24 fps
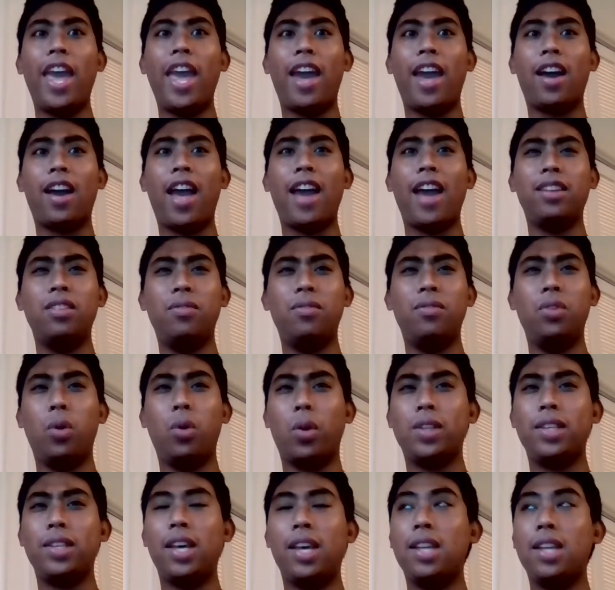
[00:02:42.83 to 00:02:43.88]
active
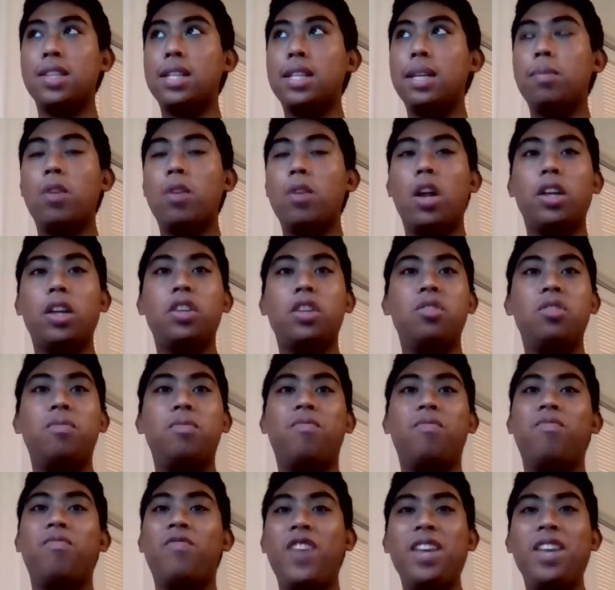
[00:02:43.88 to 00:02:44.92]
noise canceling product,
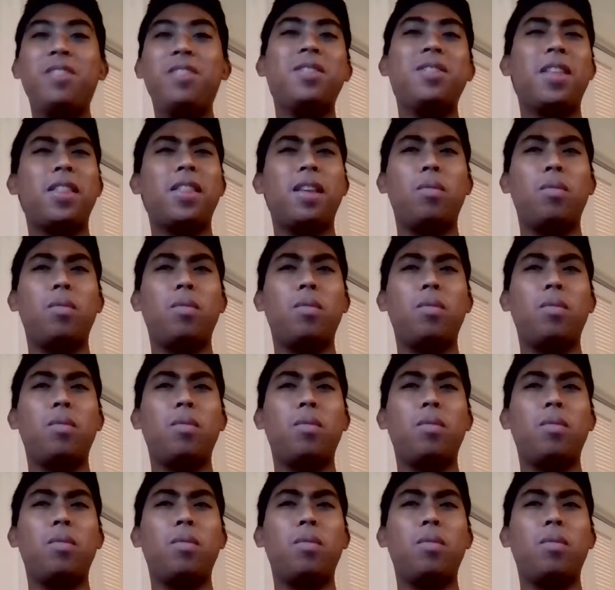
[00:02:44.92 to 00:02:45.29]
you'd figure that